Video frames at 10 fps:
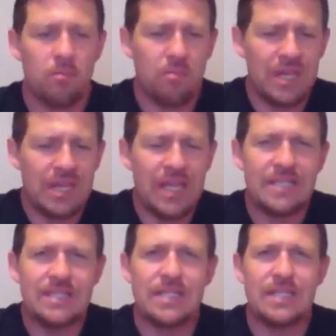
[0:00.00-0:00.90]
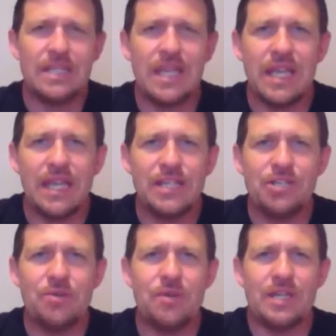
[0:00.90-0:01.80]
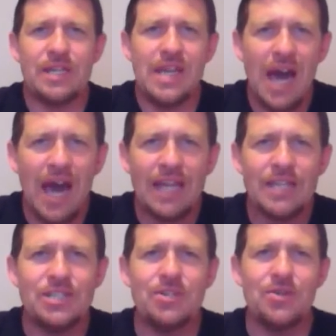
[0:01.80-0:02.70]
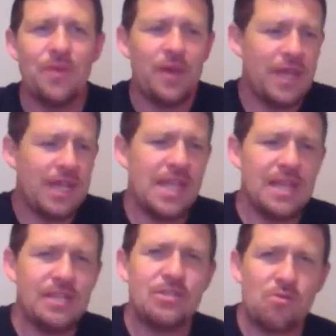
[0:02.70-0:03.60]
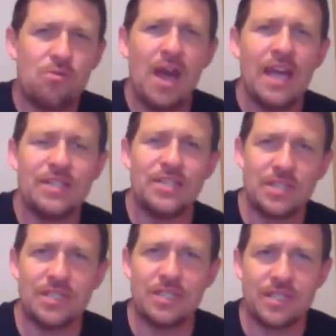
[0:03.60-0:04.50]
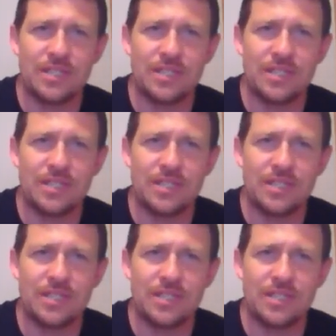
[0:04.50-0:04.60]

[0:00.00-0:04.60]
begins to lead you and guide you into righteousness